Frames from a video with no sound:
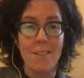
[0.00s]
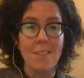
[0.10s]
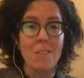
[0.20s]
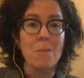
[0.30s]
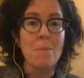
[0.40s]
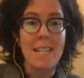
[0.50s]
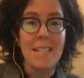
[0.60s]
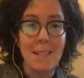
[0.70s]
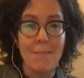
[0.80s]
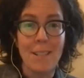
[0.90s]
I think there's many
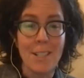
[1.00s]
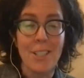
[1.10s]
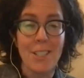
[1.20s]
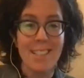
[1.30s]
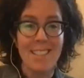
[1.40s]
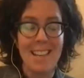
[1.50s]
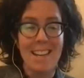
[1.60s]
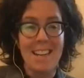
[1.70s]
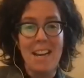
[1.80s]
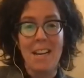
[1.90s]
definitions
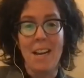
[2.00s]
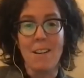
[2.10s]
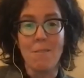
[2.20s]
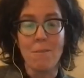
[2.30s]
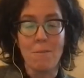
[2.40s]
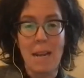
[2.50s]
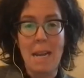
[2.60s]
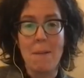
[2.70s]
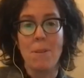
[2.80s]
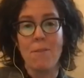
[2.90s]
that kind of
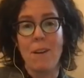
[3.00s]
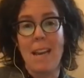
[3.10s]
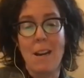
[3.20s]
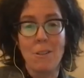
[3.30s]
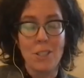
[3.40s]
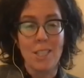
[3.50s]
amplify out,